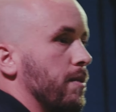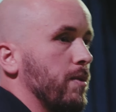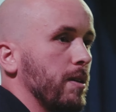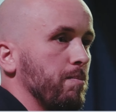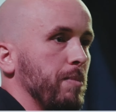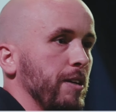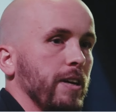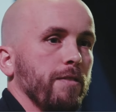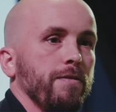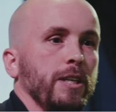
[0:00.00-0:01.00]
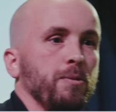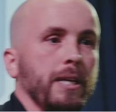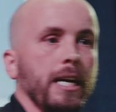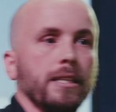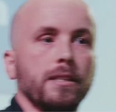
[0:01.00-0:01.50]
I'm a big fan of
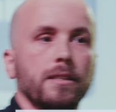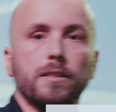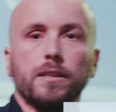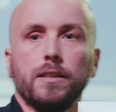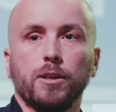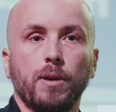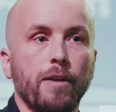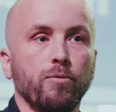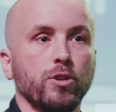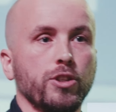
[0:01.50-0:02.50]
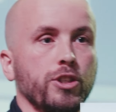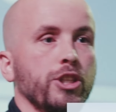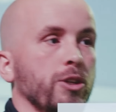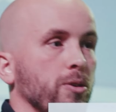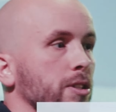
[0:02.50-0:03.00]
Facebook ads, and everyone
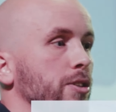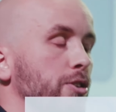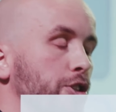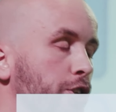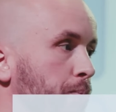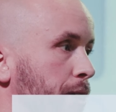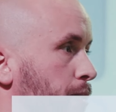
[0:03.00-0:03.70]
should be